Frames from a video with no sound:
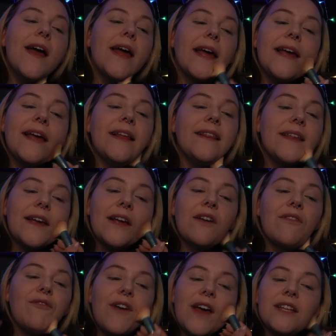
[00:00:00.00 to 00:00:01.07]
He then
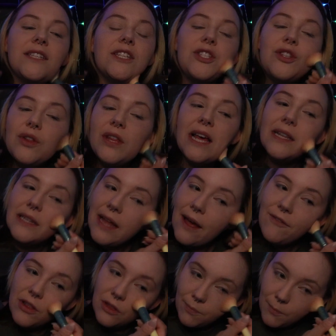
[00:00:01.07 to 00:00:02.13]
confesses to the
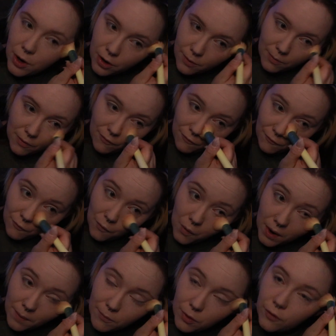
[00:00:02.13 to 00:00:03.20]
11th murder
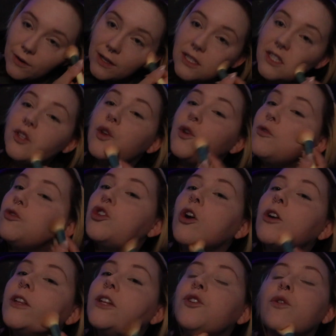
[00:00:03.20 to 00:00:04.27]
before moving to
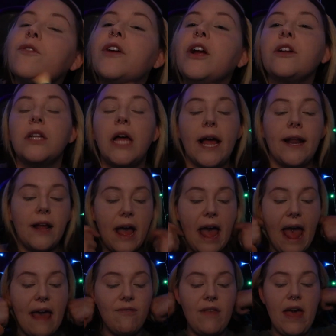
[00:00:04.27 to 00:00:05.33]
Charlotte, North Carolina,
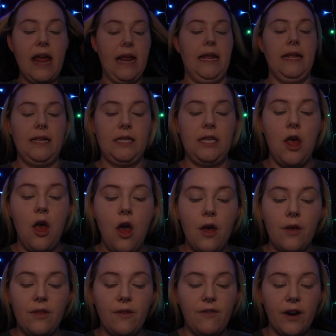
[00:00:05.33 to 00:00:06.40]
and that is
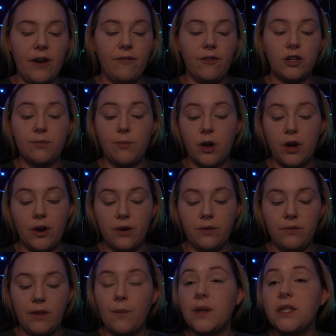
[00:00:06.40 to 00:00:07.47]
the very first
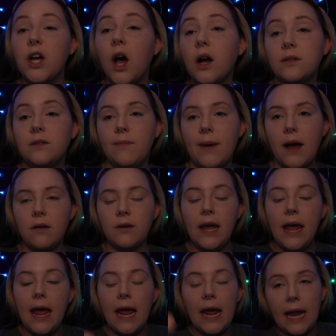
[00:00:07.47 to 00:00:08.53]
murder that we talked about.
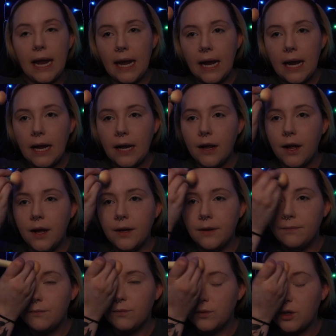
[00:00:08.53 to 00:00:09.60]

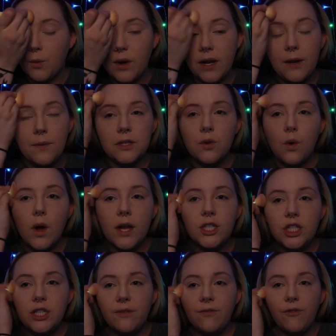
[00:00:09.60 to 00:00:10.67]
The one he was
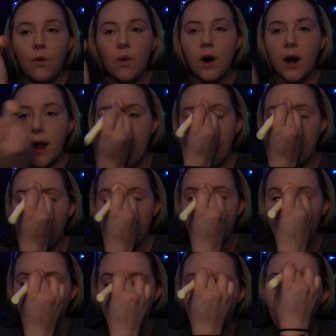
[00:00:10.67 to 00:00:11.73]
questioned for,
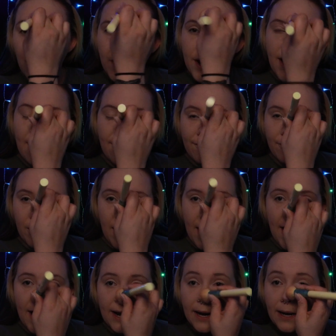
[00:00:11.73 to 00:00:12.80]
and no one ever
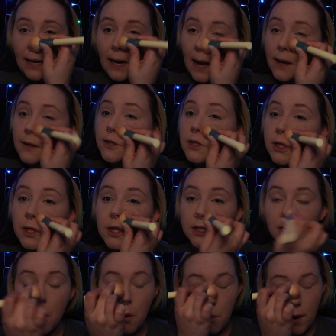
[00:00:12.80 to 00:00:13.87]
had any
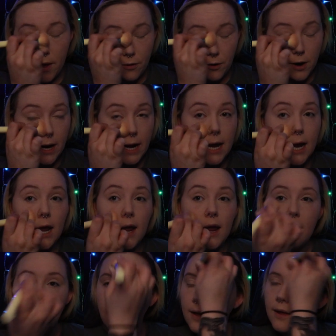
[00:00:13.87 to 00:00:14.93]
answers on whether
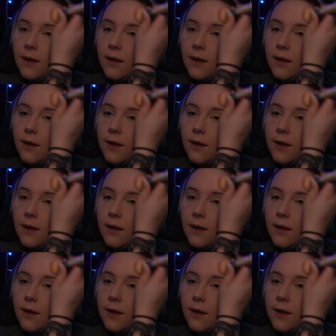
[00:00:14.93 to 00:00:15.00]
he